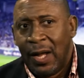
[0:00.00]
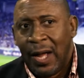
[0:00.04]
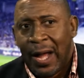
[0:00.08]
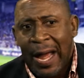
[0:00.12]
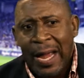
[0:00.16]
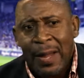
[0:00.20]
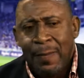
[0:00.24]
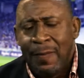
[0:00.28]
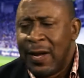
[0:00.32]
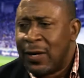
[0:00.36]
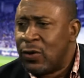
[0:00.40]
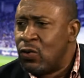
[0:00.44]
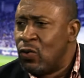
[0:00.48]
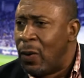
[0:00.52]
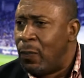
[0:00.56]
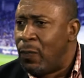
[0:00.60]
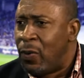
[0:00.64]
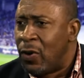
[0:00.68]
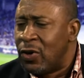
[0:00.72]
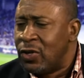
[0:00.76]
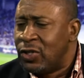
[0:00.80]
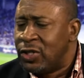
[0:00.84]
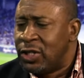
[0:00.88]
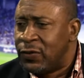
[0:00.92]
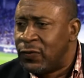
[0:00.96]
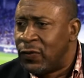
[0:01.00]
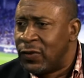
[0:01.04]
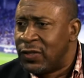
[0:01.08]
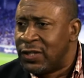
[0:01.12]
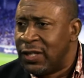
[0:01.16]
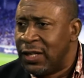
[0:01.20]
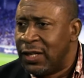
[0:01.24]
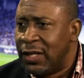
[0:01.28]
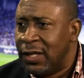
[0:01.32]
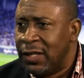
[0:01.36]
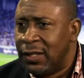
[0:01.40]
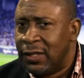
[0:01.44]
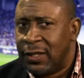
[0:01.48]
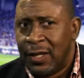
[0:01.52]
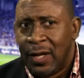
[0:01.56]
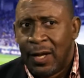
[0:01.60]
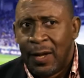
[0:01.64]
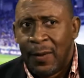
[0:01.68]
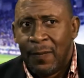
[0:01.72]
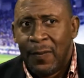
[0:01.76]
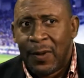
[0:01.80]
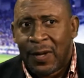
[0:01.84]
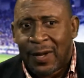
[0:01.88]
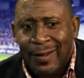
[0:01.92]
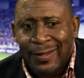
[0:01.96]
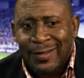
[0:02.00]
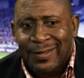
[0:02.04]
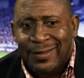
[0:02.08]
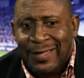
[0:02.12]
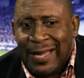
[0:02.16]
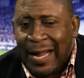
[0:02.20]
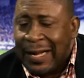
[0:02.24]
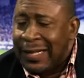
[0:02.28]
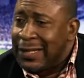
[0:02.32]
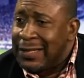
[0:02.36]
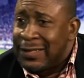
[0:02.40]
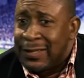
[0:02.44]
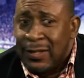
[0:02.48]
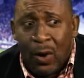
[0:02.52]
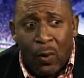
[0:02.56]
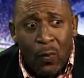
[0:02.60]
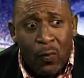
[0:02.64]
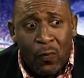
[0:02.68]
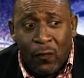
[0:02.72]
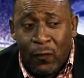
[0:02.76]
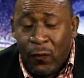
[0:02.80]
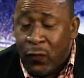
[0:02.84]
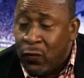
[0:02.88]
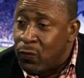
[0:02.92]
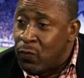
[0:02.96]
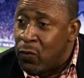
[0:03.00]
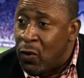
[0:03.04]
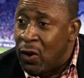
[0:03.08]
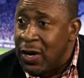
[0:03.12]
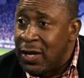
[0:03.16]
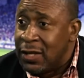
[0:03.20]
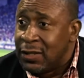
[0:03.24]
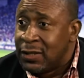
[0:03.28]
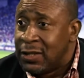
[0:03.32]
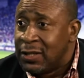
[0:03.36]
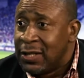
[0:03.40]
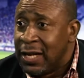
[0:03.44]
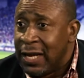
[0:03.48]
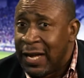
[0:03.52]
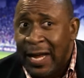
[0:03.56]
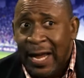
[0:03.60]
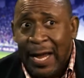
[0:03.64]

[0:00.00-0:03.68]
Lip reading: I make no apologies for saying it, because that is how football is,